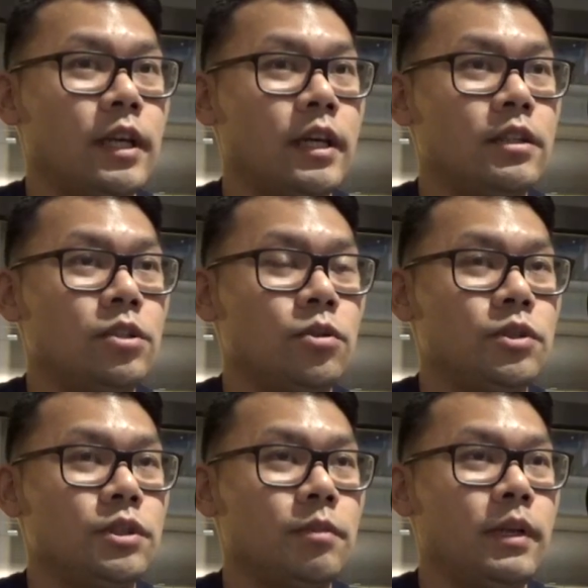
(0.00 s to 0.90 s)
that
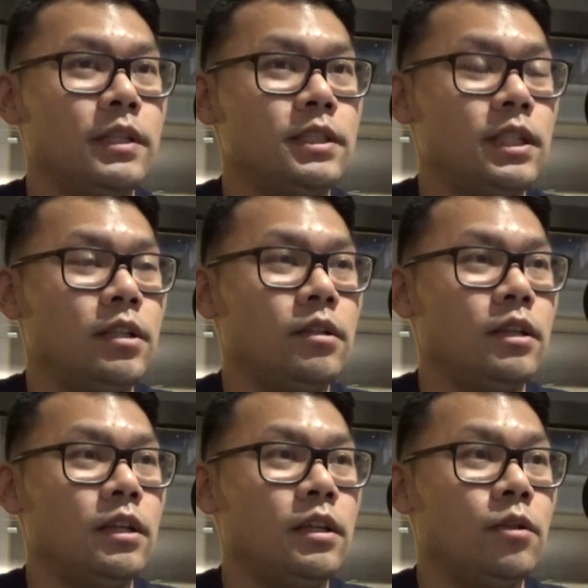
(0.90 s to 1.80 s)
soldiers are being seen
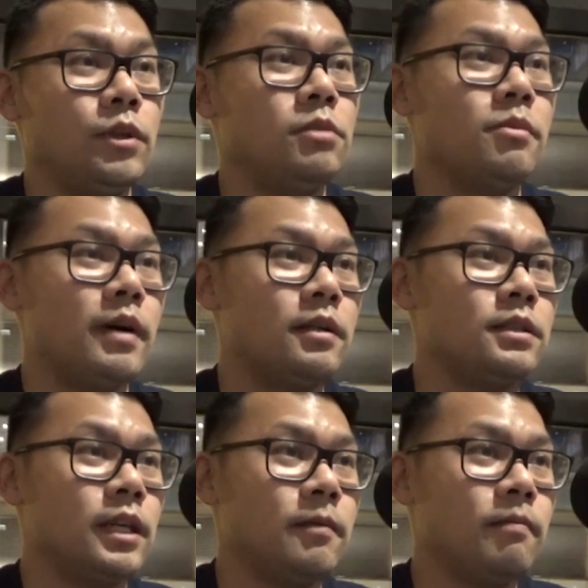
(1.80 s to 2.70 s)
in a reasonable amount of
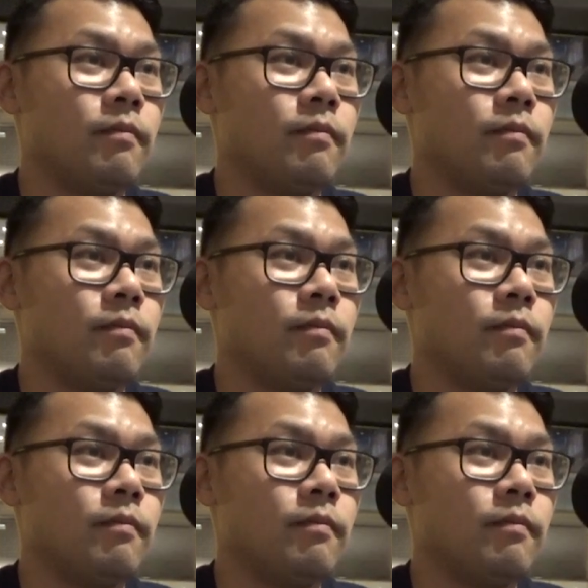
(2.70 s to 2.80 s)
time,